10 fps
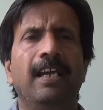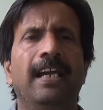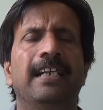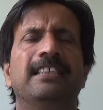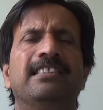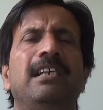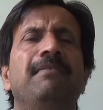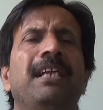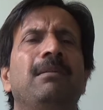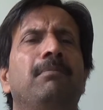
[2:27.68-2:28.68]
And the
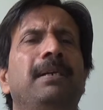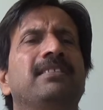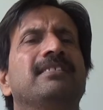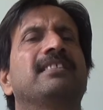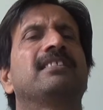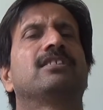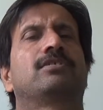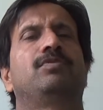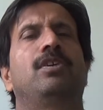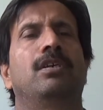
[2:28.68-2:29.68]
several methods exist
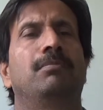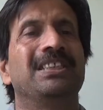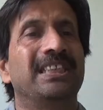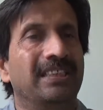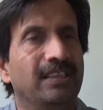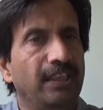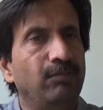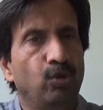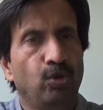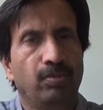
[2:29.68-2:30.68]
for measuring the
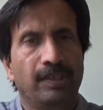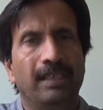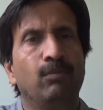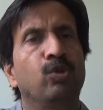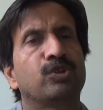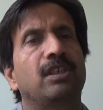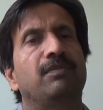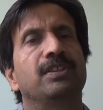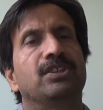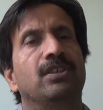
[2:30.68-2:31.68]
hemoglobin, and most of
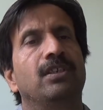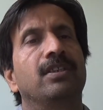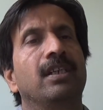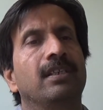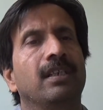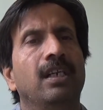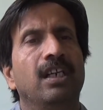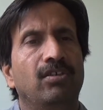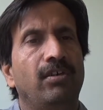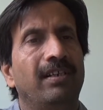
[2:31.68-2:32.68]
which are done
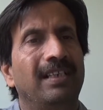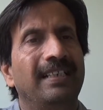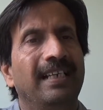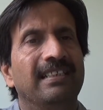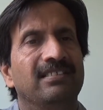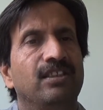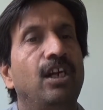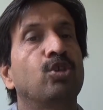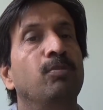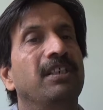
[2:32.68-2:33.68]
currently as the
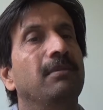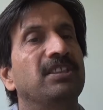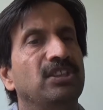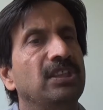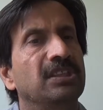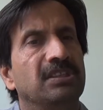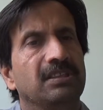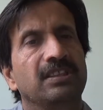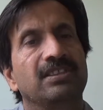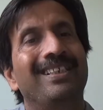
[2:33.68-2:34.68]
automated machines
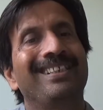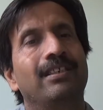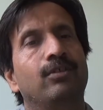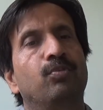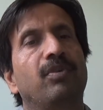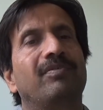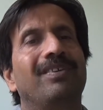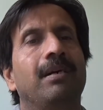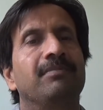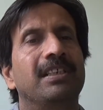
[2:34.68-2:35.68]
designed to
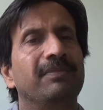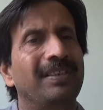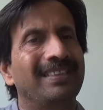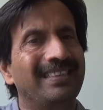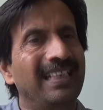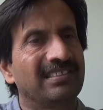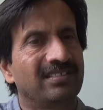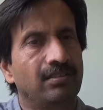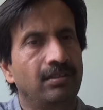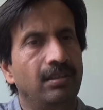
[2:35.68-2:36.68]
perform the different
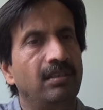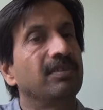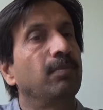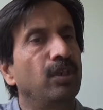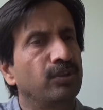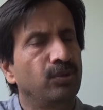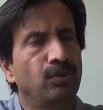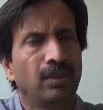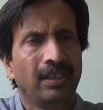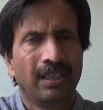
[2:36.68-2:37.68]
tests of the blood, you
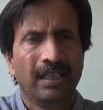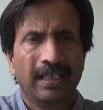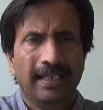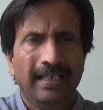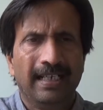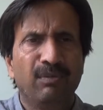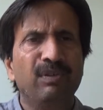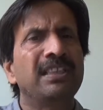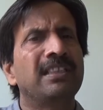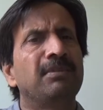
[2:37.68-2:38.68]
know. And
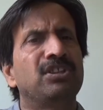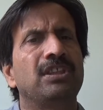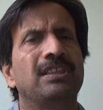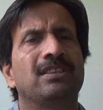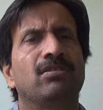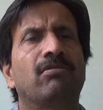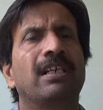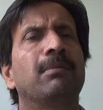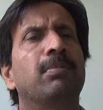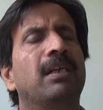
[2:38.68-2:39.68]
within the machine, the
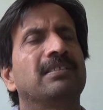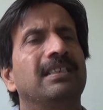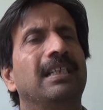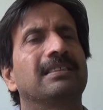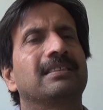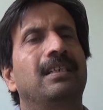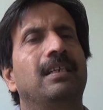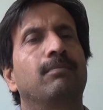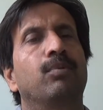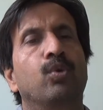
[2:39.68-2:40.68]
red blood cells
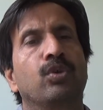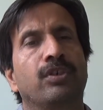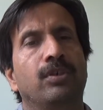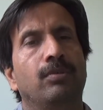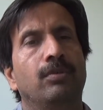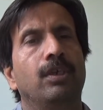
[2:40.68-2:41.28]
are broken down